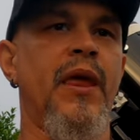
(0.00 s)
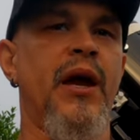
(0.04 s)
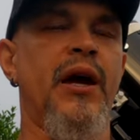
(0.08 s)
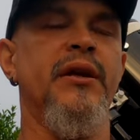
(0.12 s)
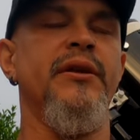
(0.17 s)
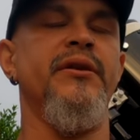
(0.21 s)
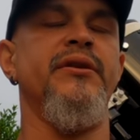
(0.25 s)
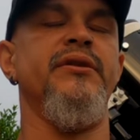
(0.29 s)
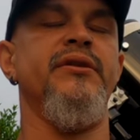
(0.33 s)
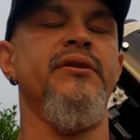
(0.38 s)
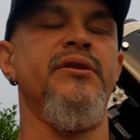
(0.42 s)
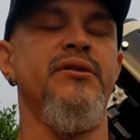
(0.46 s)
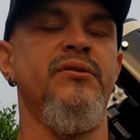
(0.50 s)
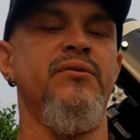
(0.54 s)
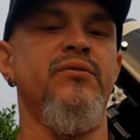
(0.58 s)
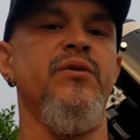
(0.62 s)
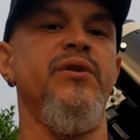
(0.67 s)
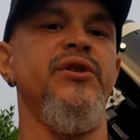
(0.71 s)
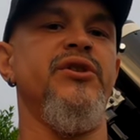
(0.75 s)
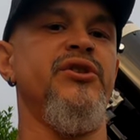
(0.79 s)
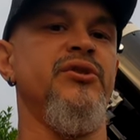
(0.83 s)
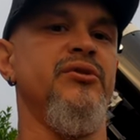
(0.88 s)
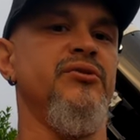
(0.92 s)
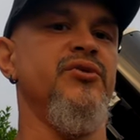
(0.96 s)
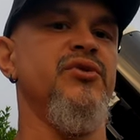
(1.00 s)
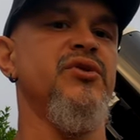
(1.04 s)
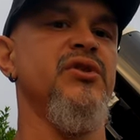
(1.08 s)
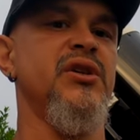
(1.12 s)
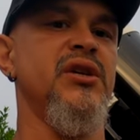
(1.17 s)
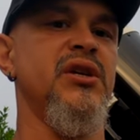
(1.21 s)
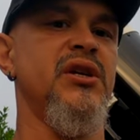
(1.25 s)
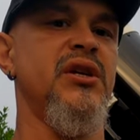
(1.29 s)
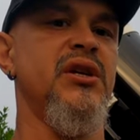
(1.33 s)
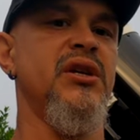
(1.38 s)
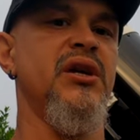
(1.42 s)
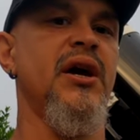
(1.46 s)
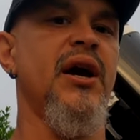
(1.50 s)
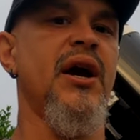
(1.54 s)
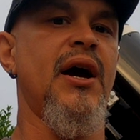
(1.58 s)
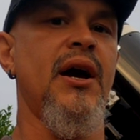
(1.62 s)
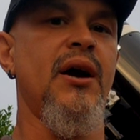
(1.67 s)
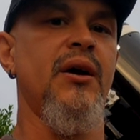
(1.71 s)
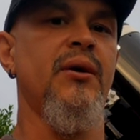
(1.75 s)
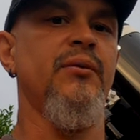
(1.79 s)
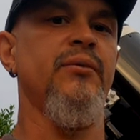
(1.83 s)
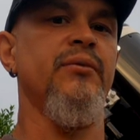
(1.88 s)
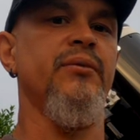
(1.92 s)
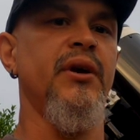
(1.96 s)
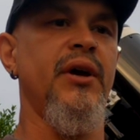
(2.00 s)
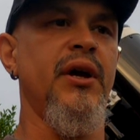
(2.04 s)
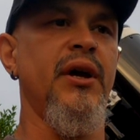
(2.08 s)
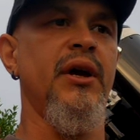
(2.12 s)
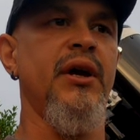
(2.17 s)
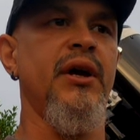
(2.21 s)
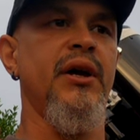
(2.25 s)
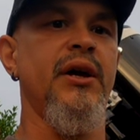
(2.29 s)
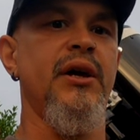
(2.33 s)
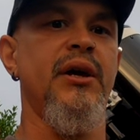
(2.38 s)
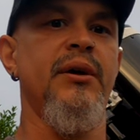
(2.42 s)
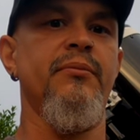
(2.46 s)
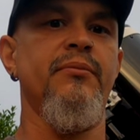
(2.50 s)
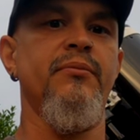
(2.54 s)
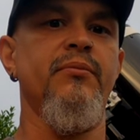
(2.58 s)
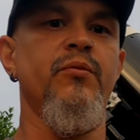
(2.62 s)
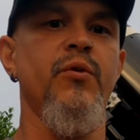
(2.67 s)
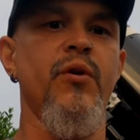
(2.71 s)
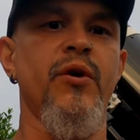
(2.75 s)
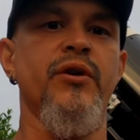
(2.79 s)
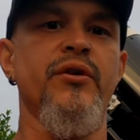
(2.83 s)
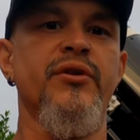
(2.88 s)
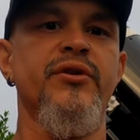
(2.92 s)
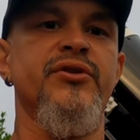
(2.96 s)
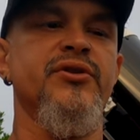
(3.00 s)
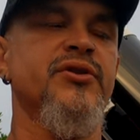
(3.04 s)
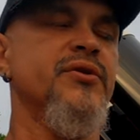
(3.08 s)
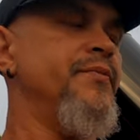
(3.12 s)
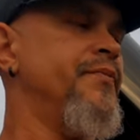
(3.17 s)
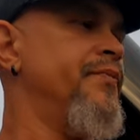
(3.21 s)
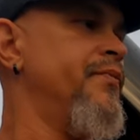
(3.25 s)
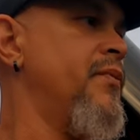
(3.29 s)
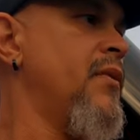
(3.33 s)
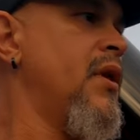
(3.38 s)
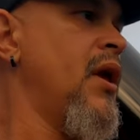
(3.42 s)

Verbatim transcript: and we shall see how it works.